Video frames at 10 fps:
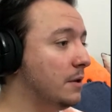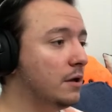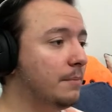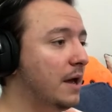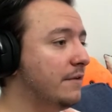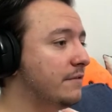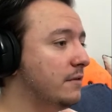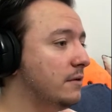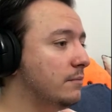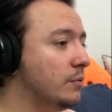The
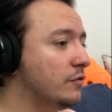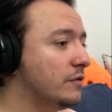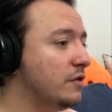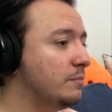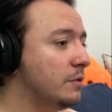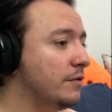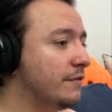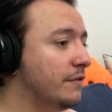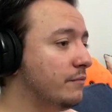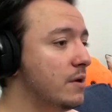capacity at which each
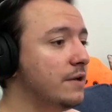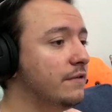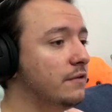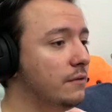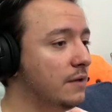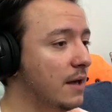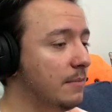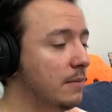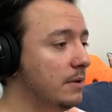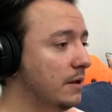person is ready to do
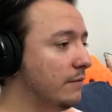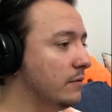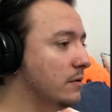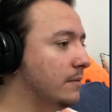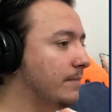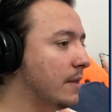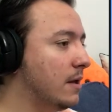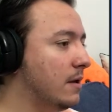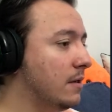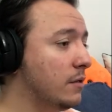that might be different.
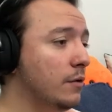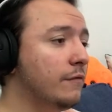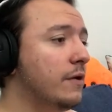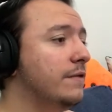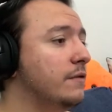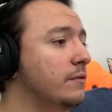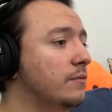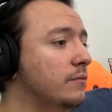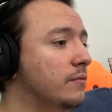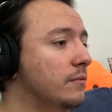There are friends
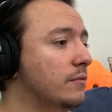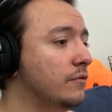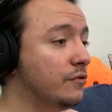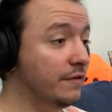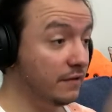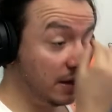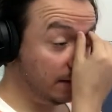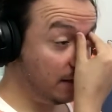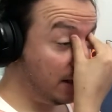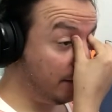who just
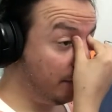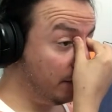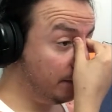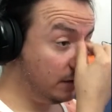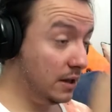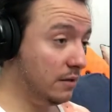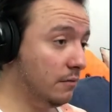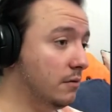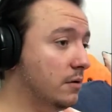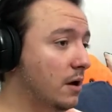like to have fun
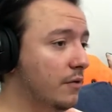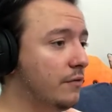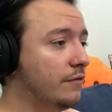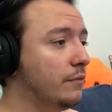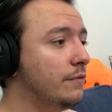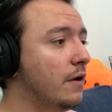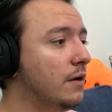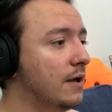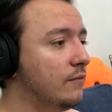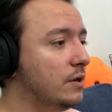together and others who
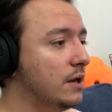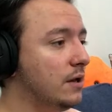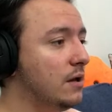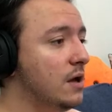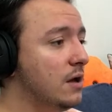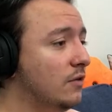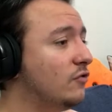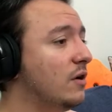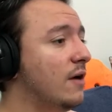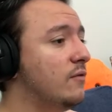talk every day
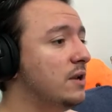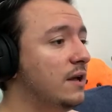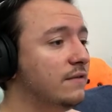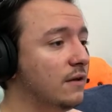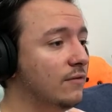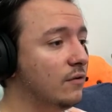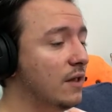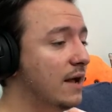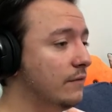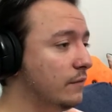and share every detail of their
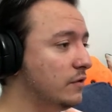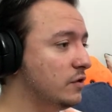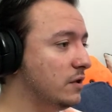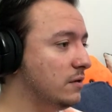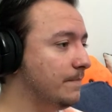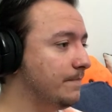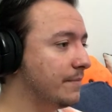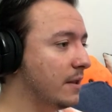lives with each other.